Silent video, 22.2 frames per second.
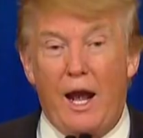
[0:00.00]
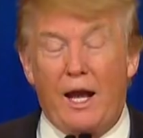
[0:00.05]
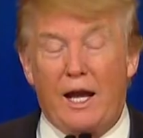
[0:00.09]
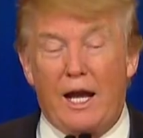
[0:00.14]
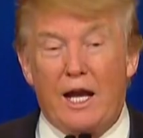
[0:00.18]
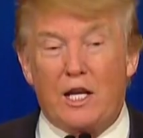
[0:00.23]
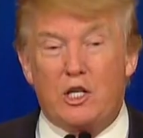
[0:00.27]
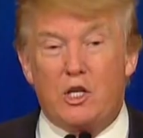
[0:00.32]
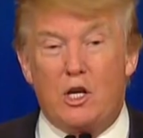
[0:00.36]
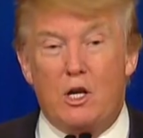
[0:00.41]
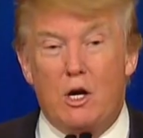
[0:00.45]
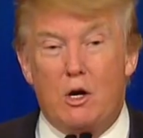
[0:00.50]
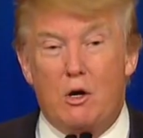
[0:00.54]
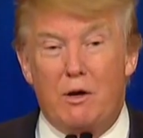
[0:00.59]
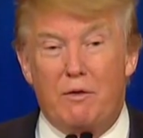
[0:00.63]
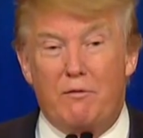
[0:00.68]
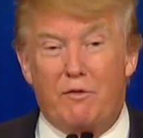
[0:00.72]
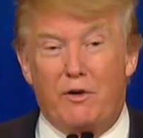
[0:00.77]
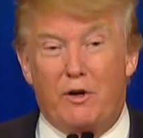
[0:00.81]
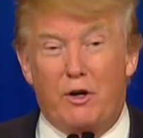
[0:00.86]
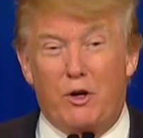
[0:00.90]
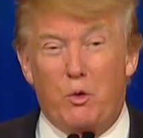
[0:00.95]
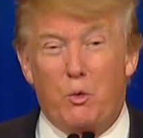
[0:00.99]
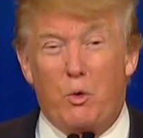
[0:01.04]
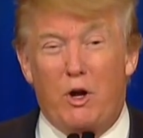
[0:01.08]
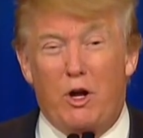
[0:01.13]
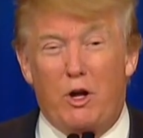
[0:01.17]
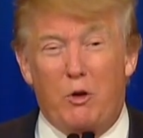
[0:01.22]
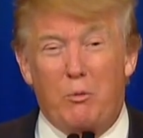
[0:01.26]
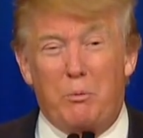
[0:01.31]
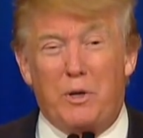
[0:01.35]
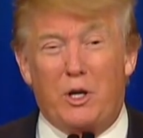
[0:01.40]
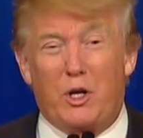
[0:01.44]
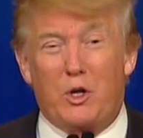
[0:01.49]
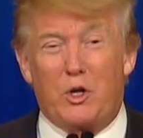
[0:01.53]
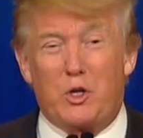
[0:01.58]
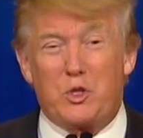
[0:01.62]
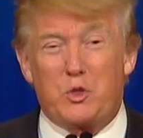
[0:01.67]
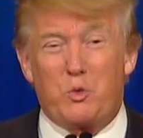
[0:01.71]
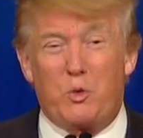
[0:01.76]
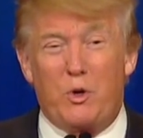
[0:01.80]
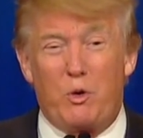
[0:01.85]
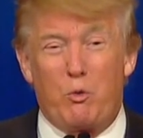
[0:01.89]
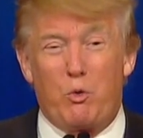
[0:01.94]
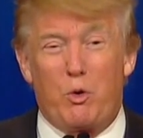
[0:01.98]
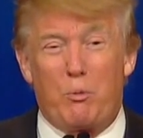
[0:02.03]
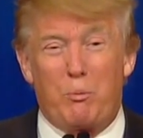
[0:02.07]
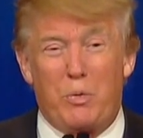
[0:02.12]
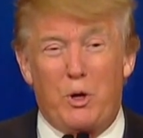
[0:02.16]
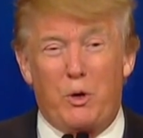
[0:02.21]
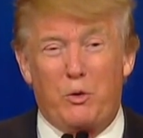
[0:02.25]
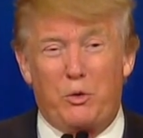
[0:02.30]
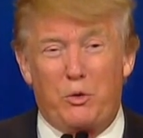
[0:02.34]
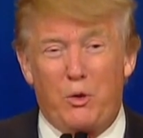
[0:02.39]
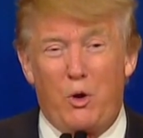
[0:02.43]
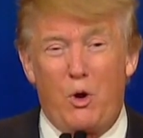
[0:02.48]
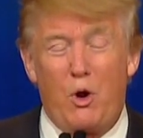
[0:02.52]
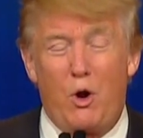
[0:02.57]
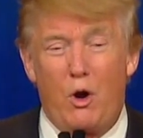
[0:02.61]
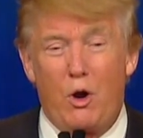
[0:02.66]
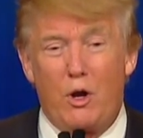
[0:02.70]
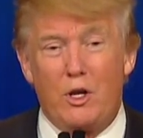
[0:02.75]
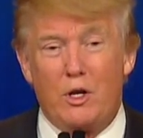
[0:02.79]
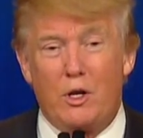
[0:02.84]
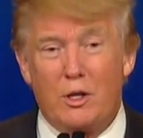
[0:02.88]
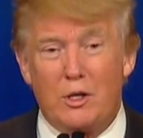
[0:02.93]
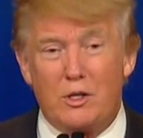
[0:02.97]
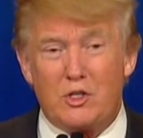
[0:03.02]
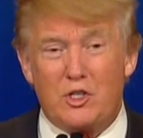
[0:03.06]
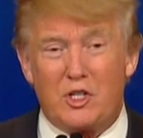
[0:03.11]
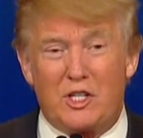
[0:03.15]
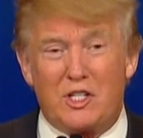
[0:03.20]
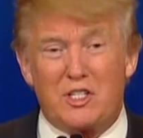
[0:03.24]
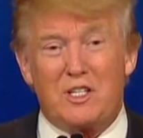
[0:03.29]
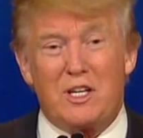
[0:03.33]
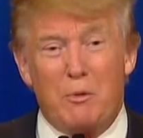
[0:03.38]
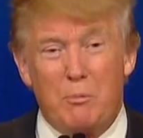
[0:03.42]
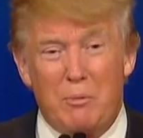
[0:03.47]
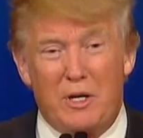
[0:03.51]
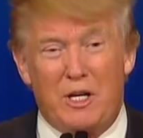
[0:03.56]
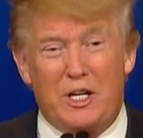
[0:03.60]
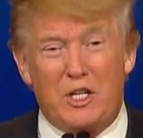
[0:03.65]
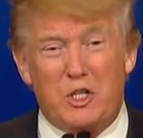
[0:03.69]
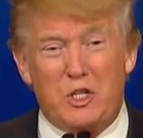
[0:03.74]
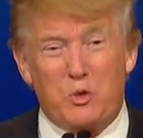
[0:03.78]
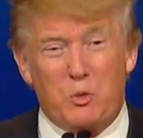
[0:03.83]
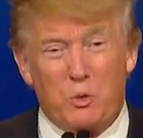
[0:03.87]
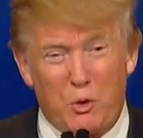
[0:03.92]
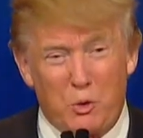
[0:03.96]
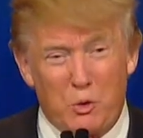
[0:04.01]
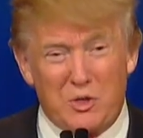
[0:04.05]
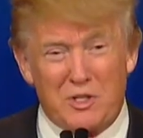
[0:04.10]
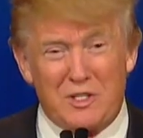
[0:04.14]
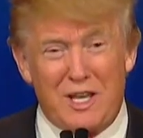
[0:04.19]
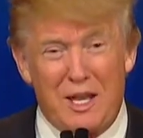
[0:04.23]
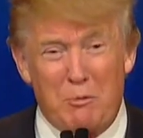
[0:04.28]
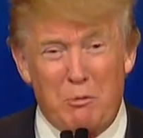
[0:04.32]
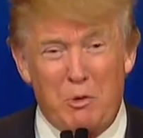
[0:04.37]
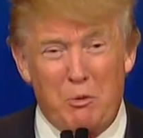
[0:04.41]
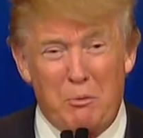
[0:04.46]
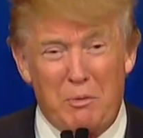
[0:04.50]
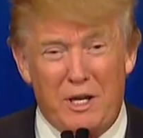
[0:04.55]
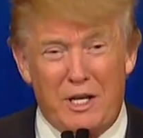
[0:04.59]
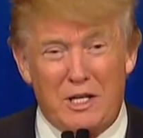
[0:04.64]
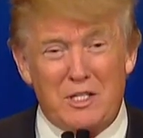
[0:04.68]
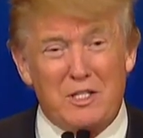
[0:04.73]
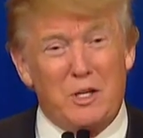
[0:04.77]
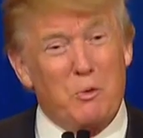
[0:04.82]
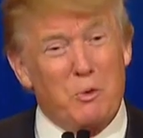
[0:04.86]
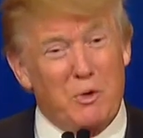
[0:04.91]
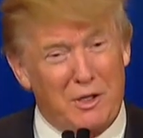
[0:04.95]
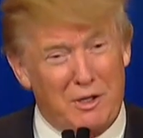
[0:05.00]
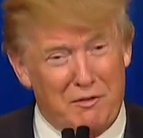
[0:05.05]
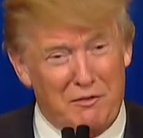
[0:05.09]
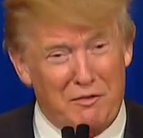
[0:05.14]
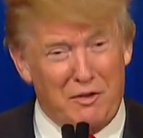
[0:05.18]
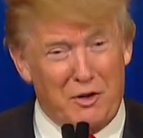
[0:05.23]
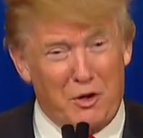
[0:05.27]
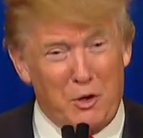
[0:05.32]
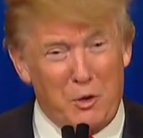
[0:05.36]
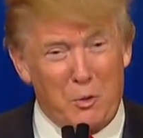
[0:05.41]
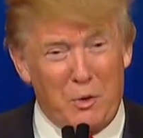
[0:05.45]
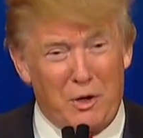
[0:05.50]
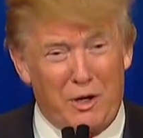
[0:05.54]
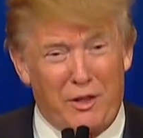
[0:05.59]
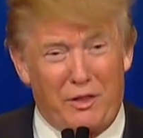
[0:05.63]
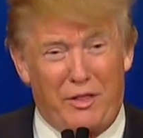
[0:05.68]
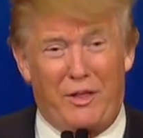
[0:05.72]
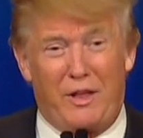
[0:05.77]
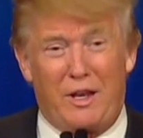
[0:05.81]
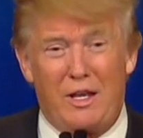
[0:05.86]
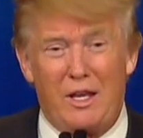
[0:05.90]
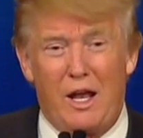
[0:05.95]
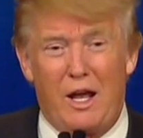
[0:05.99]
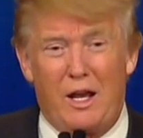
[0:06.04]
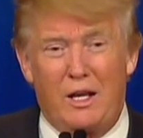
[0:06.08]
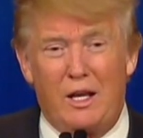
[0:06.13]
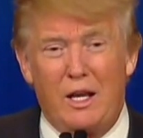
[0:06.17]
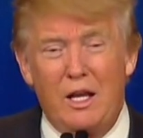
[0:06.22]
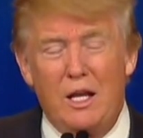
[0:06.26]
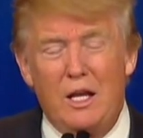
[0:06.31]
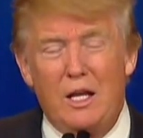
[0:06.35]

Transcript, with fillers: And I got to know him very well because we were both on 60 Minutes. We were stablemates, and we did very well that night.